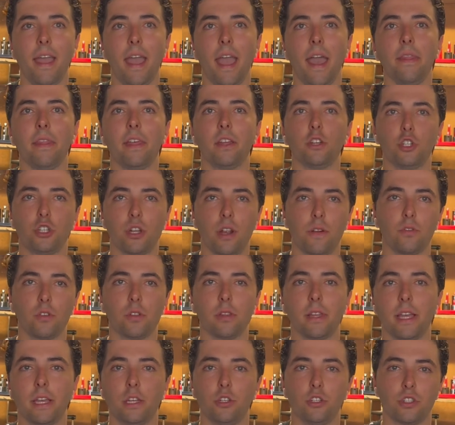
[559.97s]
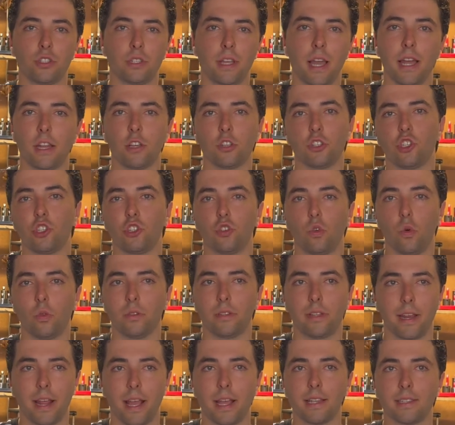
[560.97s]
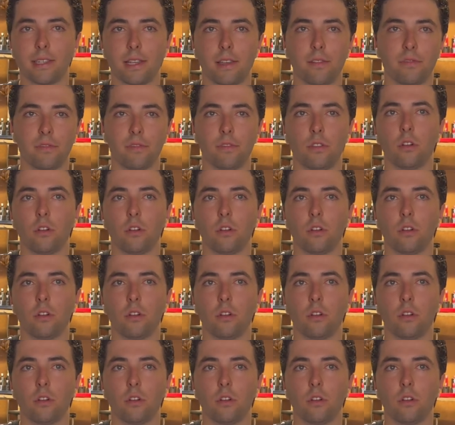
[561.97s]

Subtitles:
And then Chevrolet just kind of sold it as if